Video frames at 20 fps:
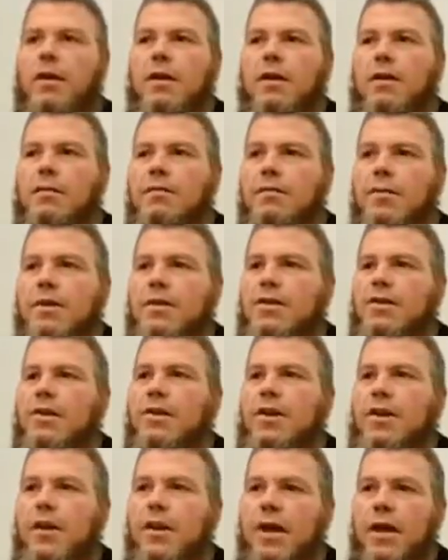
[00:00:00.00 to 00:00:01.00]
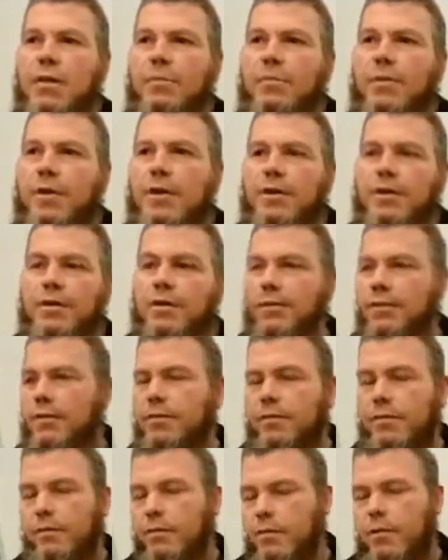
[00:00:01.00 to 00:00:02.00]
I started a company,
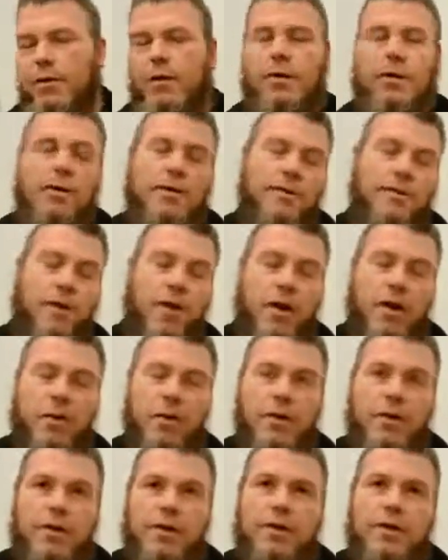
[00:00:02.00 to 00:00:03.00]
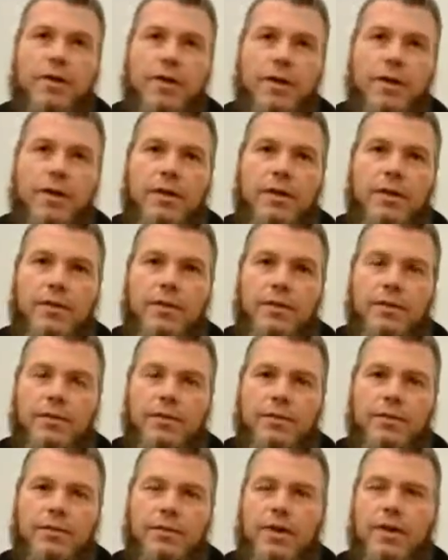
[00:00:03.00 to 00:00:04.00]
firewood and
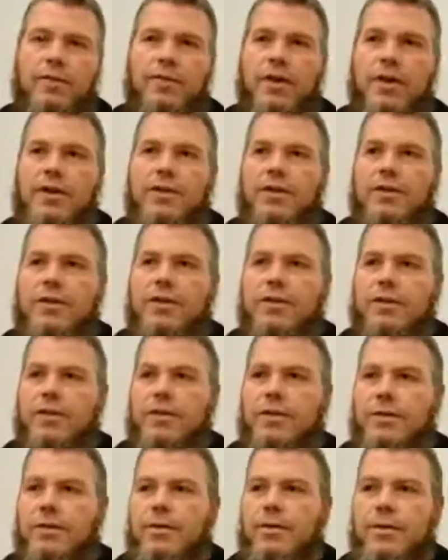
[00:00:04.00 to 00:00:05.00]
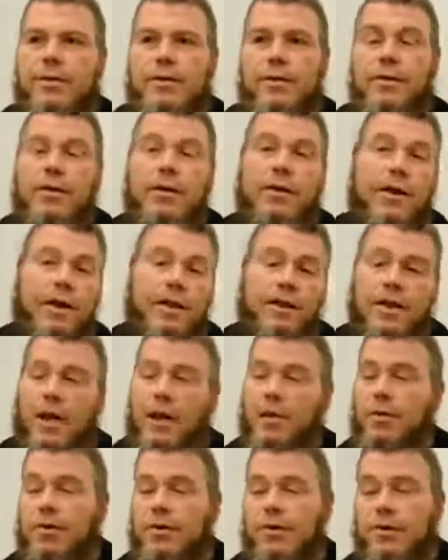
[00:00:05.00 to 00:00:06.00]
renovations. And
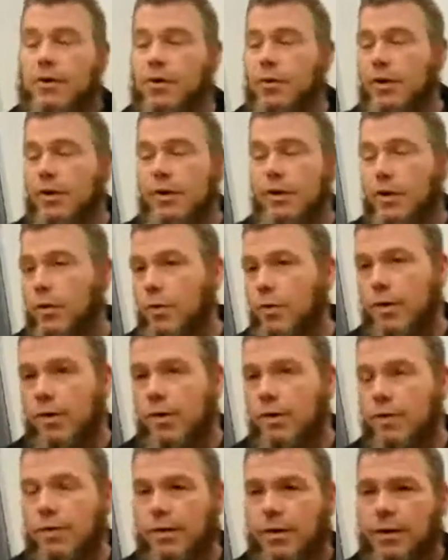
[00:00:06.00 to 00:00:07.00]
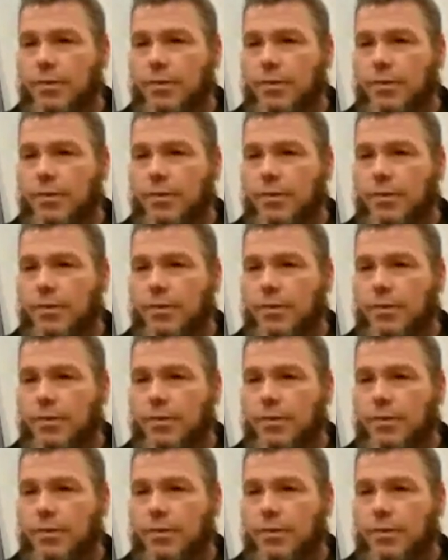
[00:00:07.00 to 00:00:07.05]
that wasn't going nowhere.